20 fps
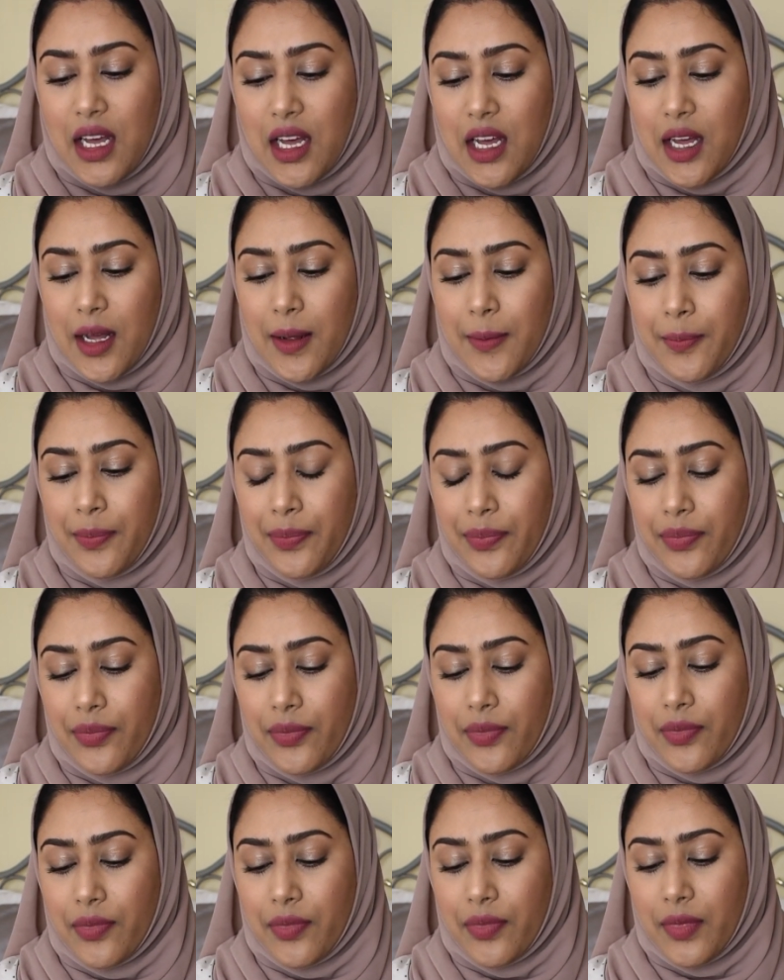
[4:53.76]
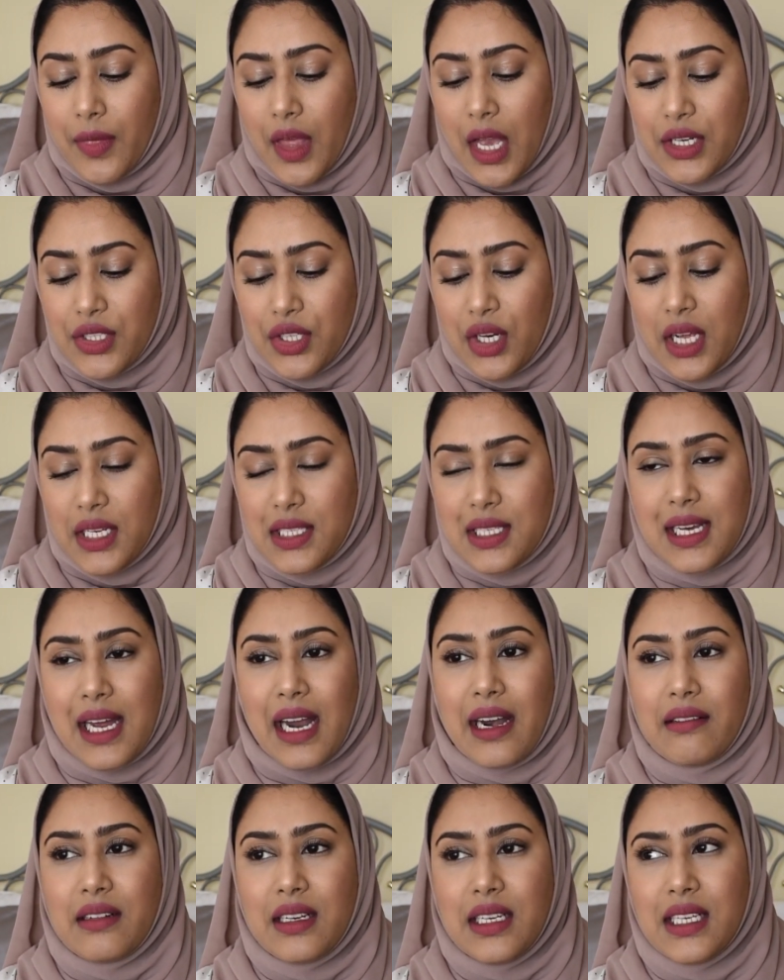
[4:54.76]
I do like to
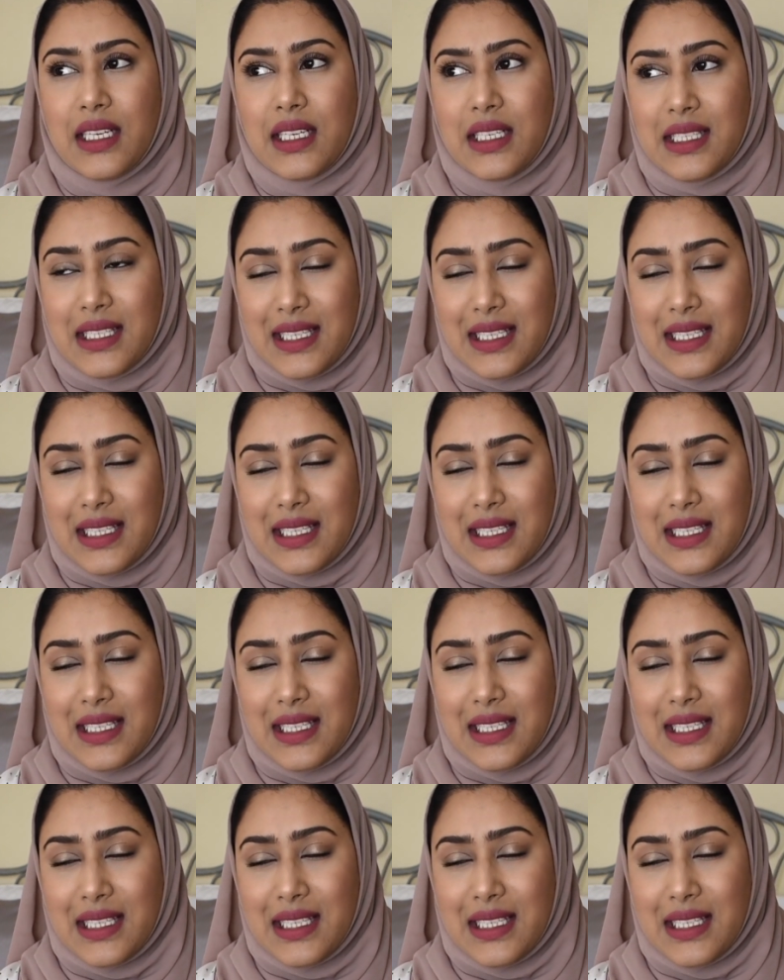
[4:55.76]
carry